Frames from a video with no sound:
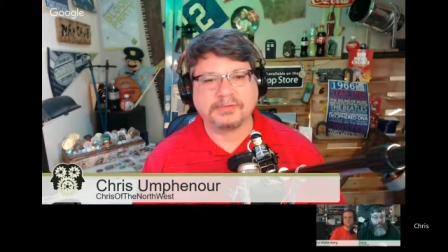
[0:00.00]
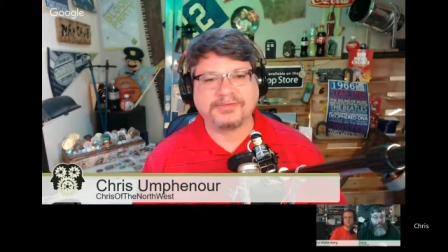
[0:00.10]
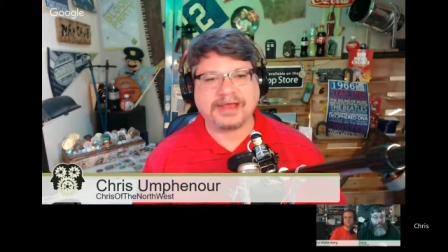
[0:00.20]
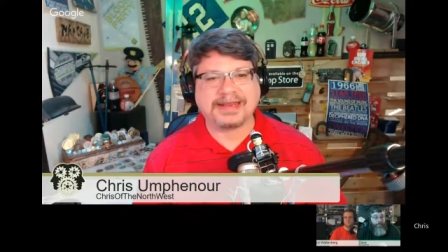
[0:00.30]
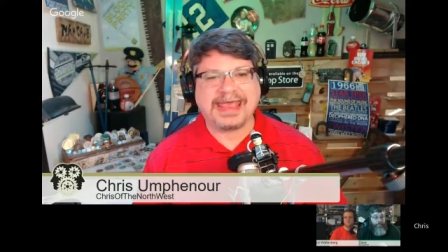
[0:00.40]

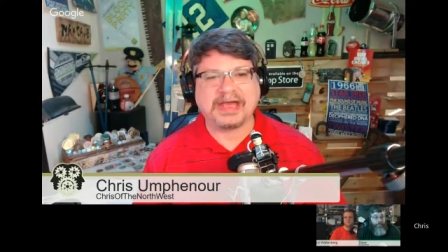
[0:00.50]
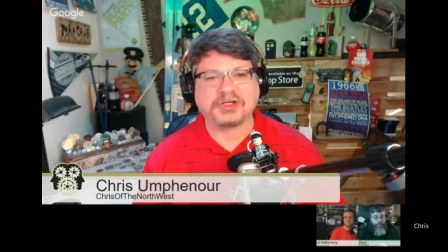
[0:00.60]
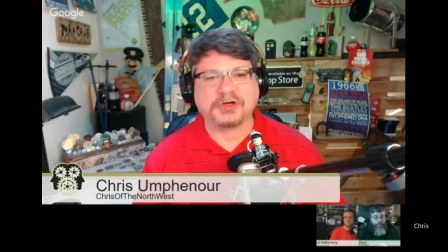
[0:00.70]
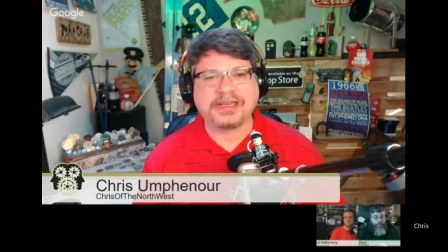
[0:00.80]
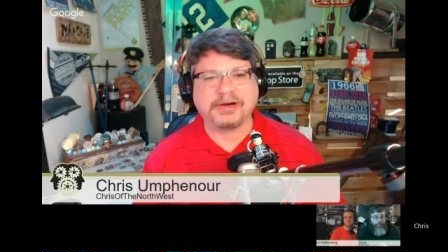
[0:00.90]
a
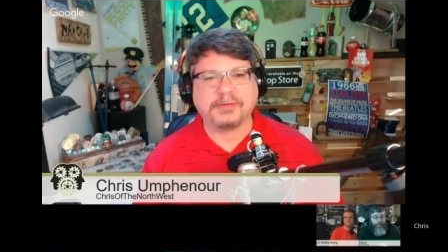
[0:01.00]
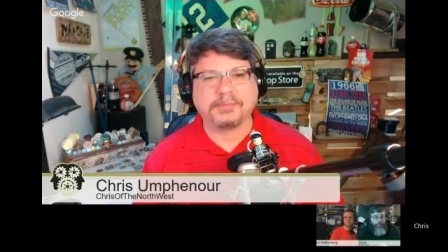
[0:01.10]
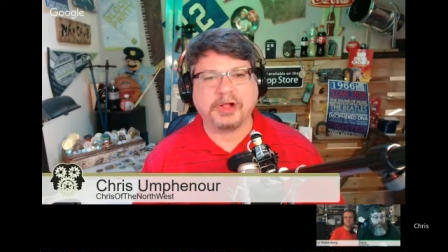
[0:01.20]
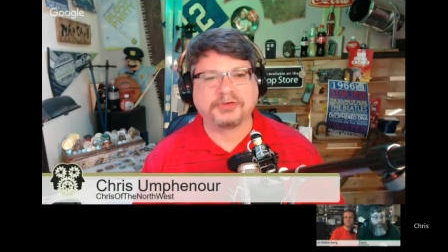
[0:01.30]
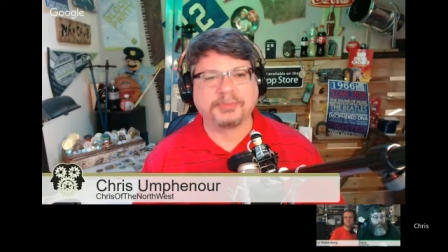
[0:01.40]
cacher here in
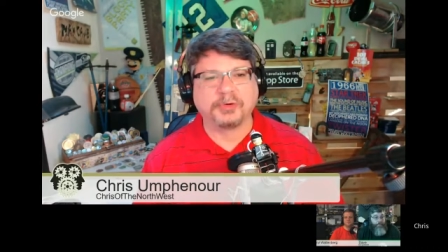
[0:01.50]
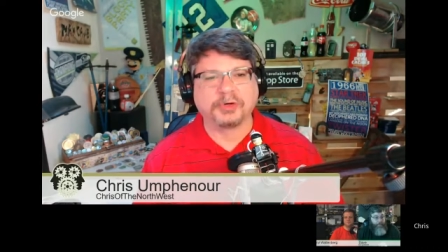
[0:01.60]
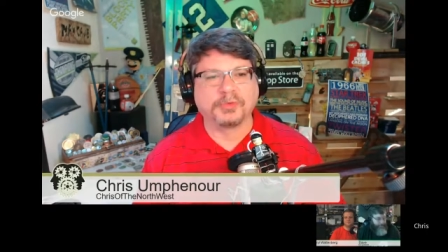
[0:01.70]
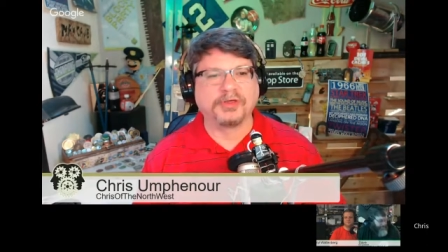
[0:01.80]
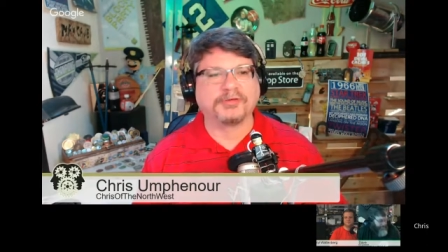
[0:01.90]
Baltimore
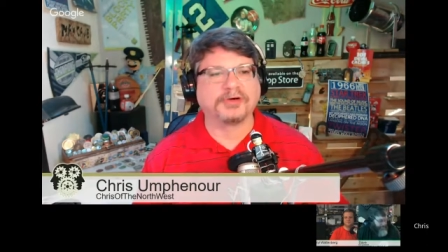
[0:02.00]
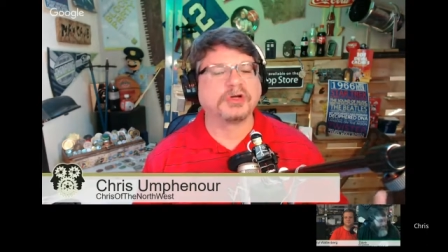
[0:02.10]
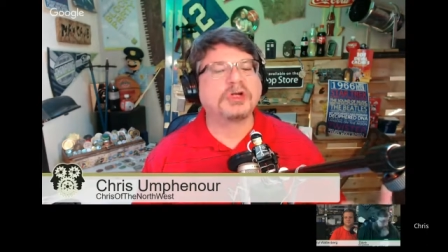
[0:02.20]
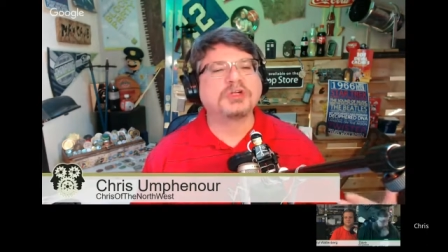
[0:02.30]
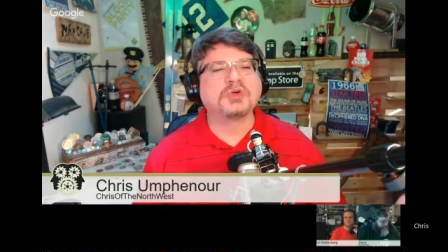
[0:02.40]
with over
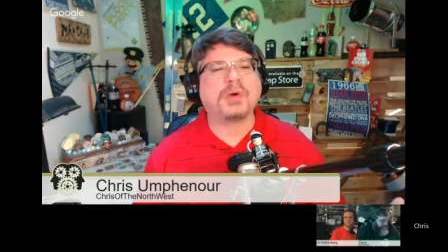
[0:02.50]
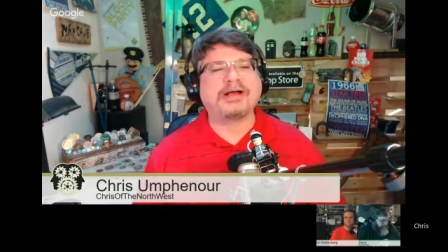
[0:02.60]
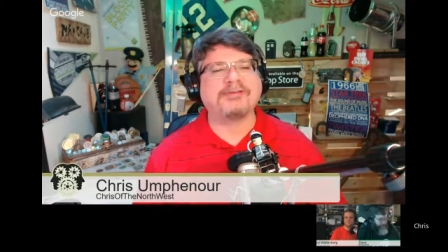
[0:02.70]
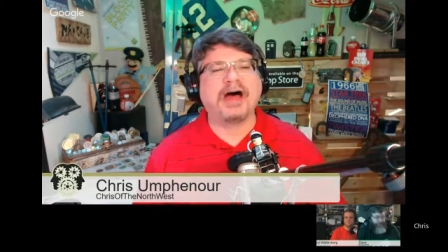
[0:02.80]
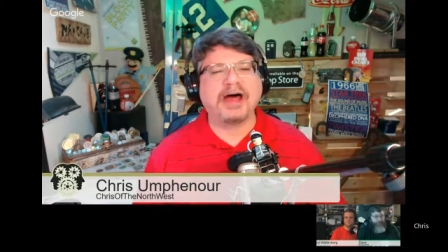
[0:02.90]

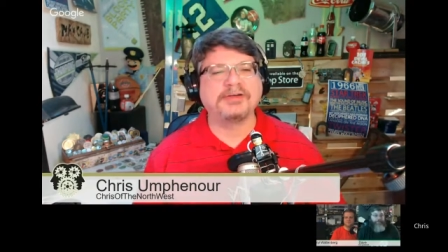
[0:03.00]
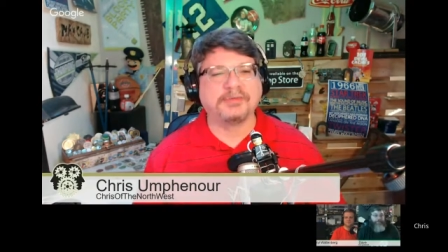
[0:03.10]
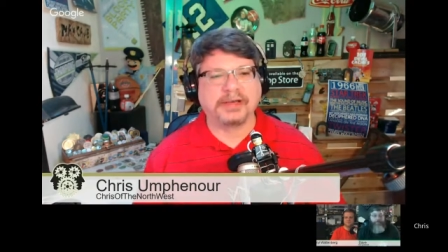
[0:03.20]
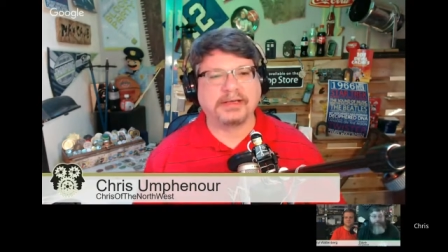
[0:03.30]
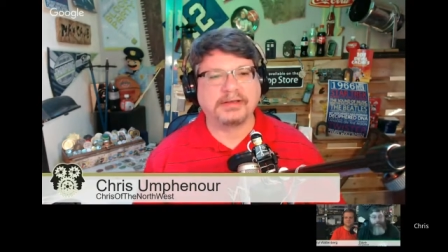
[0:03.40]

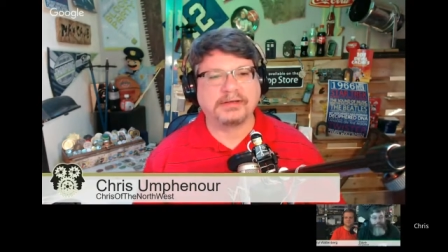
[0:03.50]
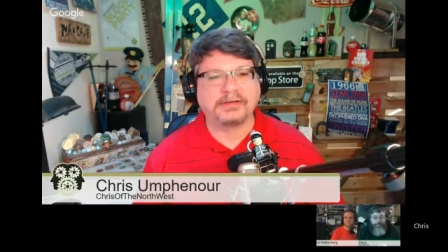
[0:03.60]
1,200,